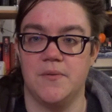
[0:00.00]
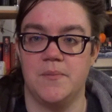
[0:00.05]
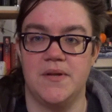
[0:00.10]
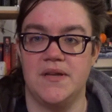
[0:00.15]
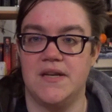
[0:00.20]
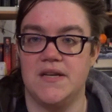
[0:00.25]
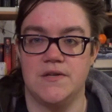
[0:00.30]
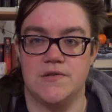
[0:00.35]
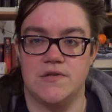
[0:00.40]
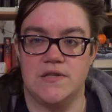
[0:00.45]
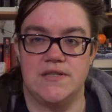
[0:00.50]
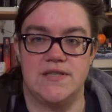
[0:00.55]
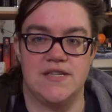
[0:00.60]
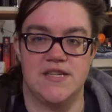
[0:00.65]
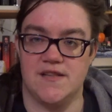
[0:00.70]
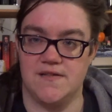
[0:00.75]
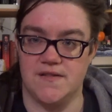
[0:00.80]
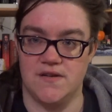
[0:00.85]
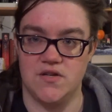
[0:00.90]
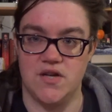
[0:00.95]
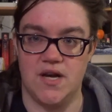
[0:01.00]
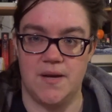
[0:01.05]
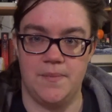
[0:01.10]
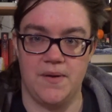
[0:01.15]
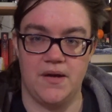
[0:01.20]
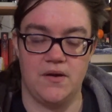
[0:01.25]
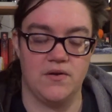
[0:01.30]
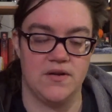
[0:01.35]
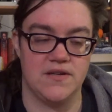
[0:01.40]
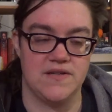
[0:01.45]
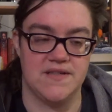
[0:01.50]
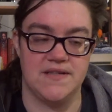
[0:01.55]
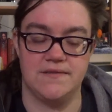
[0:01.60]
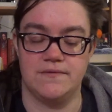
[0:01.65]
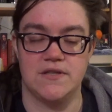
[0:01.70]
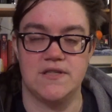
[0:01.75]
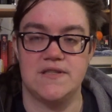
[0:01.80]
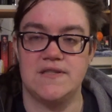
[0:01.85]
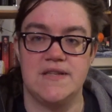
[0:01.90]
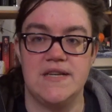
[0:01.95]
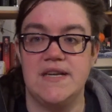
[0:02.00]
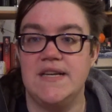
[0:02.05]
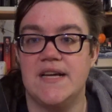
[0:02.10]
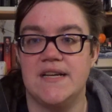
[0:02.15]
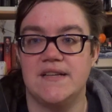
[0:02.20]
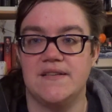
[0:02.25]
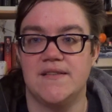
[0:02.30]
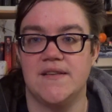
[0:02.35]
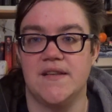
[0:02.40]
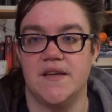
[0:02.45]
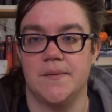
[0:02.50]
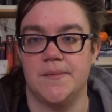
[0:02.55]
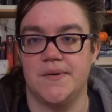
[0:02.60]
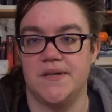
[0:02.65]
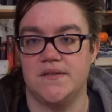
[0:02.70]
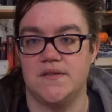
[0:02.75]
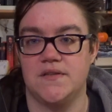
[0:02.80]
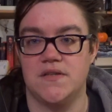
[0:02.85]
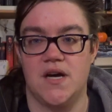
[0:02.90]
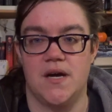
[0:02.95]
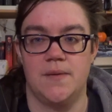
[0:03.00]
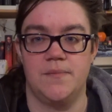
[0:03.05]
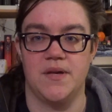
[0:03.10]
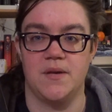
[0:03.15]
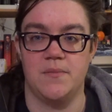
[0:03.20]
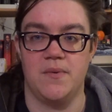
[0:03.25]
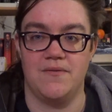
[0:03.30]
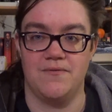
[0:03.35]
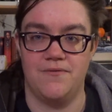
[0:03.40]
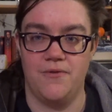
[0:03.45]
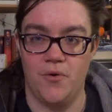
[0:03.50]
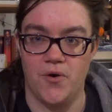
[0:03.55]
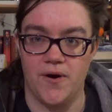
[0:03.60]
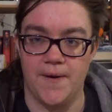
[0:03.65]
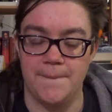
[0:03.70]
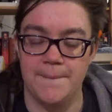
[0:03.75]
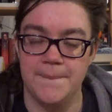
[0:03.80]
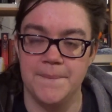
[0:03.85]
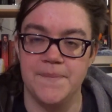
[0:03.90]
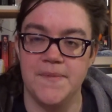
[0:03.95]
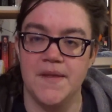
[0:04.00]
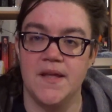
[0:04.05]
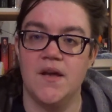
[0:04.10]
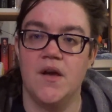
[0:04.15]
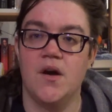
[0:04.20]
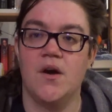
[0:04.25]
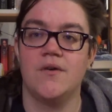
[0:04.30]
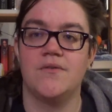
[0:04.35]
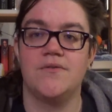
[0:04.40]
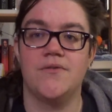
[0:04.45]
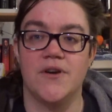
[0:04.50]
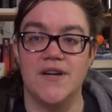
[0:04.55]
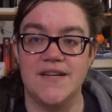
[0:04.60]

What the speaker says: been interested in the topic or has never seen anything about the topic before. For